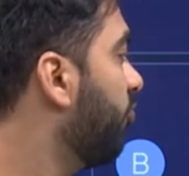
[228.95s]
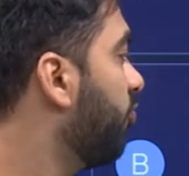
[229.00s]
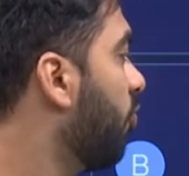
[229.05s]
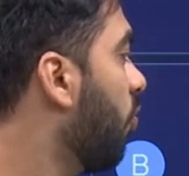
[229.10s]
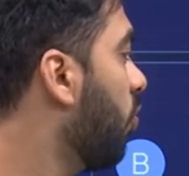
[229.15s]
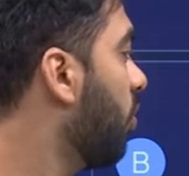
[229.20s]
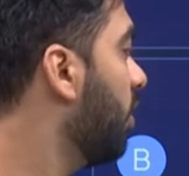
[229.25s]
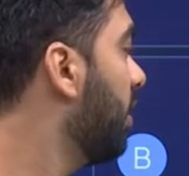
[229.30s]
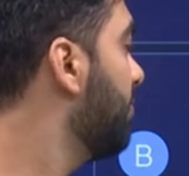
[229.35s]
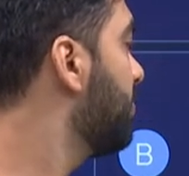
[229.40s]

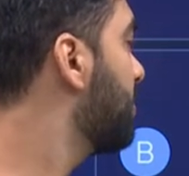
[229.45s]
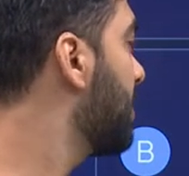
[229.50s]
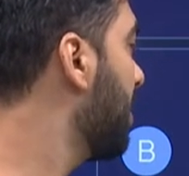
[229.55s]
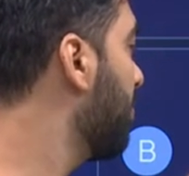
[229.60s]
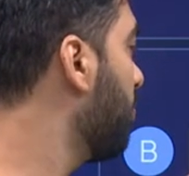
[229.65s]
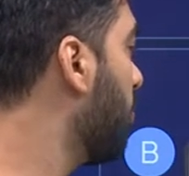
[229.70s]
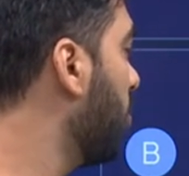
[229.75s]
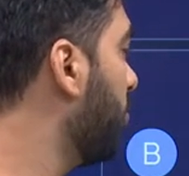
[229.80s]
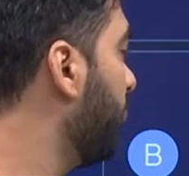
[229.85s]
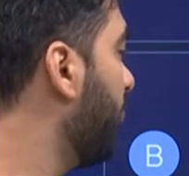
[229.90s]
four limbs
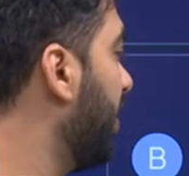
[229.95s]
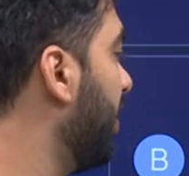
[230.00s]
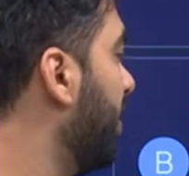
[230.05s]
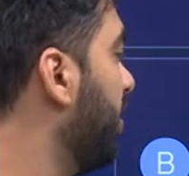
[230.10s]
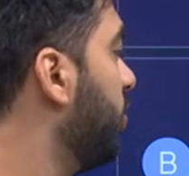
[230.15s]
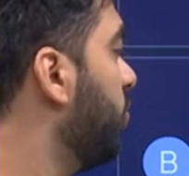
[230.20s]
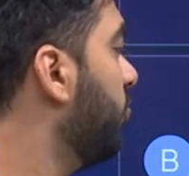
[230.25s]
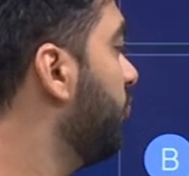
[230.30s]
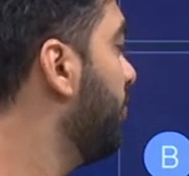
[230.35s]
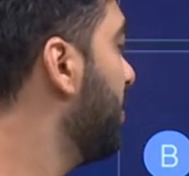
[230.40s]
are modified
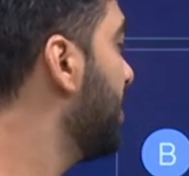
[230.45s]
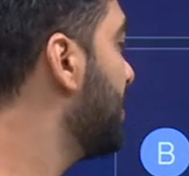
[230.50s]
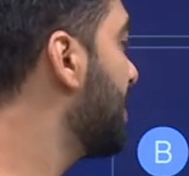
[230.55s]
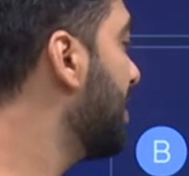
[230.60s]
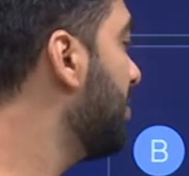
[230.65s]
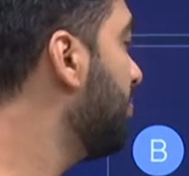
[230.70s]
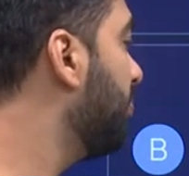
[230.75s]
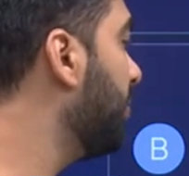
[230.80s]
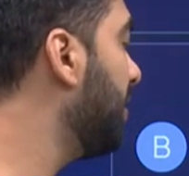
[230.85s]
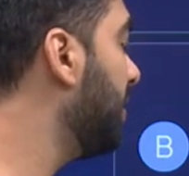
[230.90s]
into wings
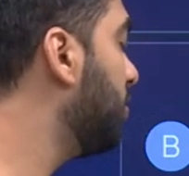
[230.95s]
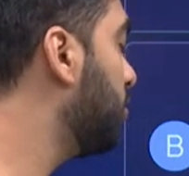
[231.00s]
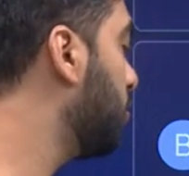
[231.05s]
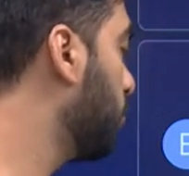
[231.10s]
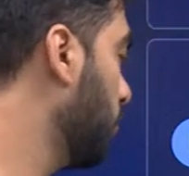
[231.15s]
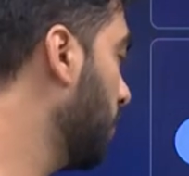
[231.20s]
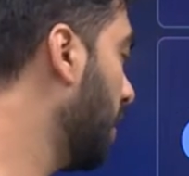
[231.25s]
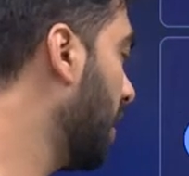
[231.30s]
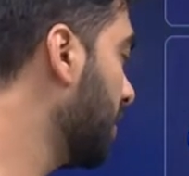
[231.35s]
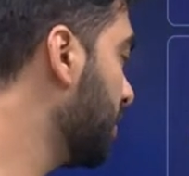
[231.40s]
and breathe
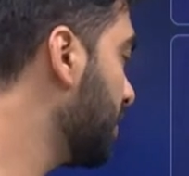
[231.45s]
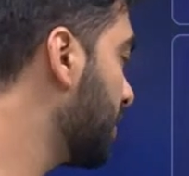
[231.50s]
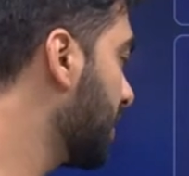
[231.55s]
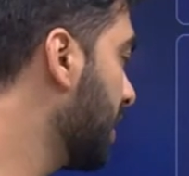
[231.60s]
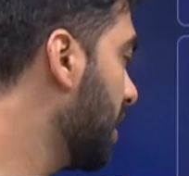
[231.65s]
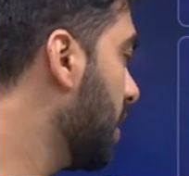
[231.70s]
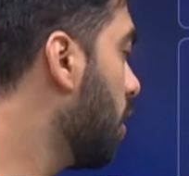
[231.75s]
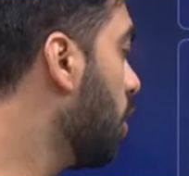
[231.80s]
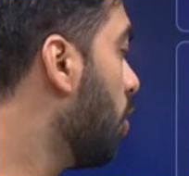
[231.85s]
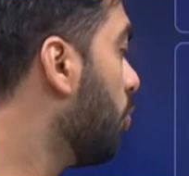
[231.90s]
through lungs.
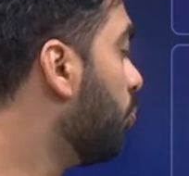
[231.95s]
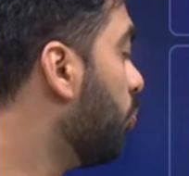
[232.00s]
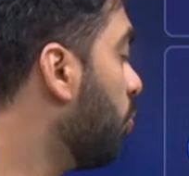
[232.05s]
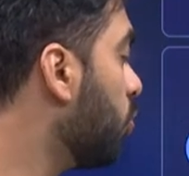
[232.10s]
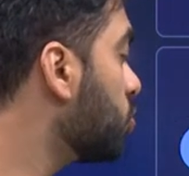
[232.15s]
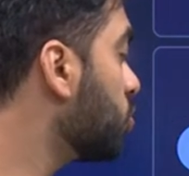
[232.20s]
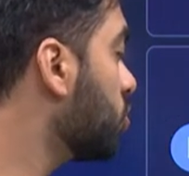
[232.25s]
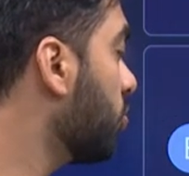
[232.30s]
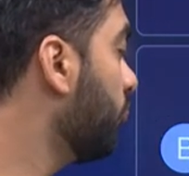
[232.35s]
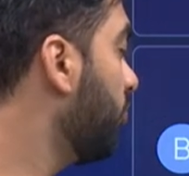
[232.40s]

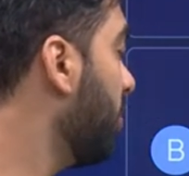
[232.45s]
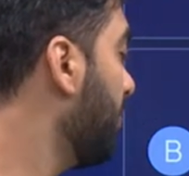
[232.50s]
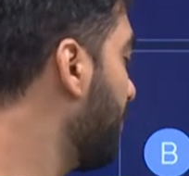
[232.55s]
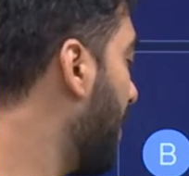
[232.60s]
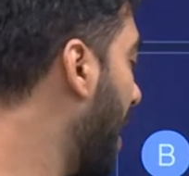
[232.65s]
Most of the